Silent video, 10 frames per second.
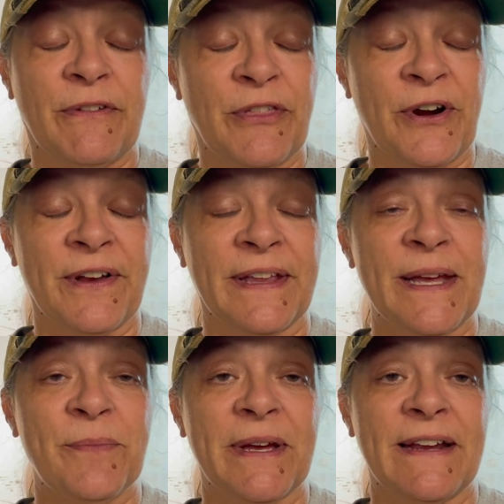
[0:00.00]

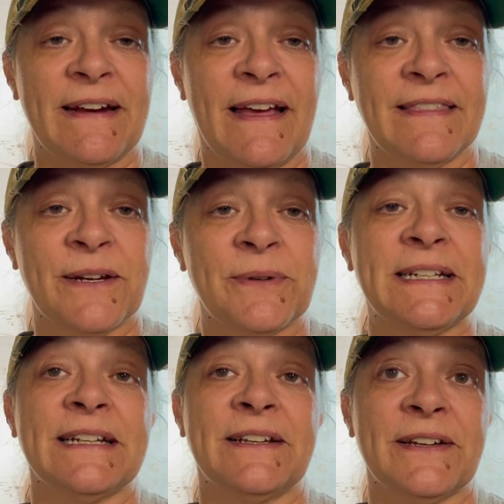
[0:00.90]
thoroughly, but I think we
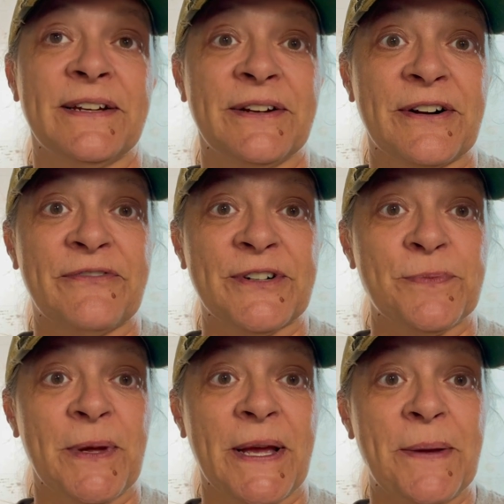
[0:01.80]
did good on our first
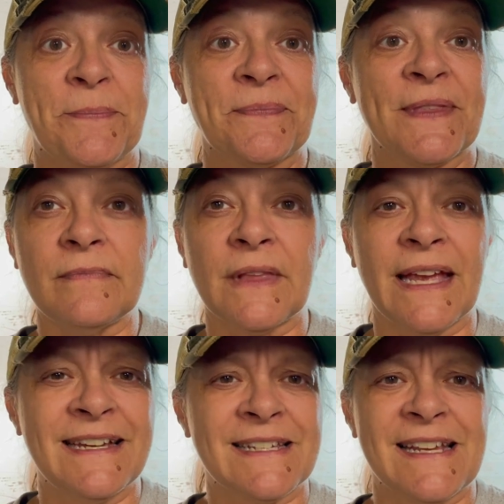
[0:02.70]
pickup.
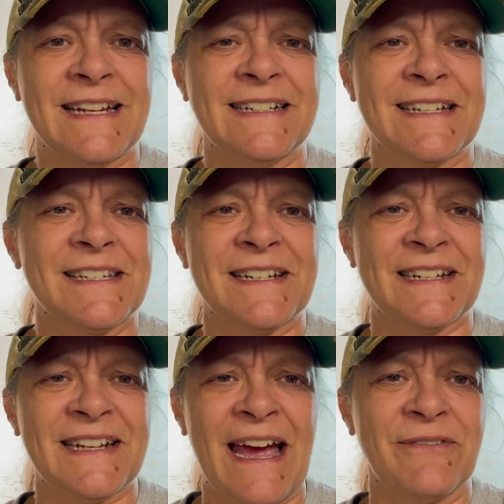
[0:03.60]
He said he doesn't
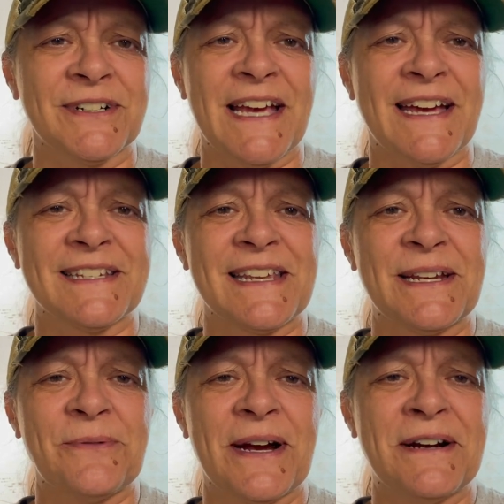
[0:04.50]
advertise
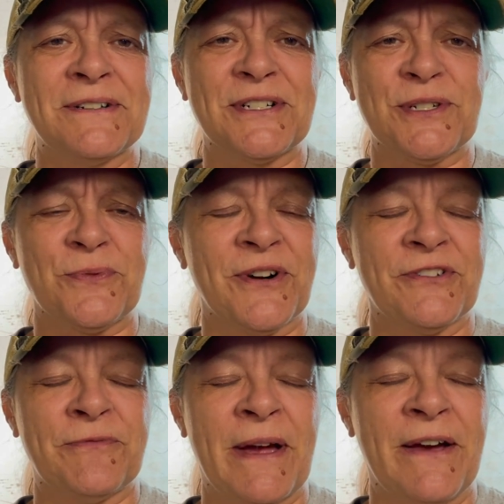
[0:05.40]
anywhere, just word
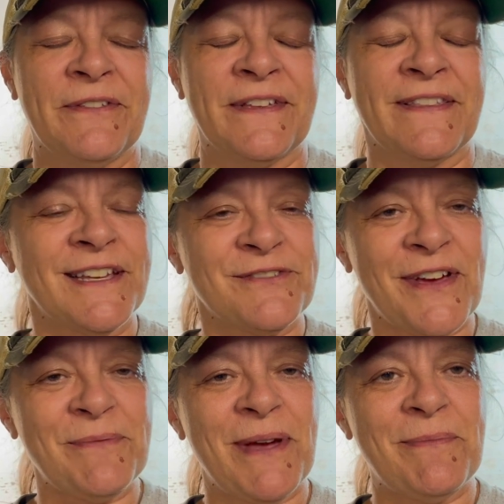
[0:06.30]
of mouth, and that's
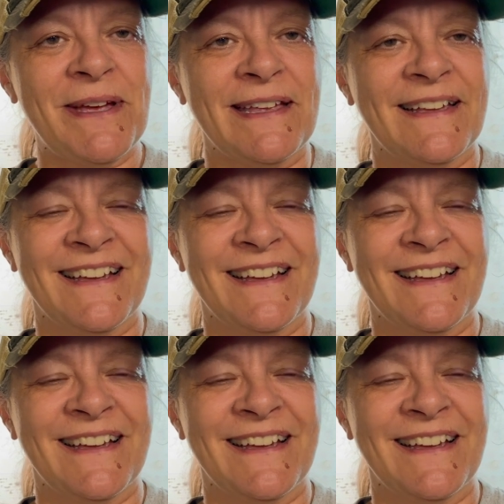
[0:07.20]
fine by me.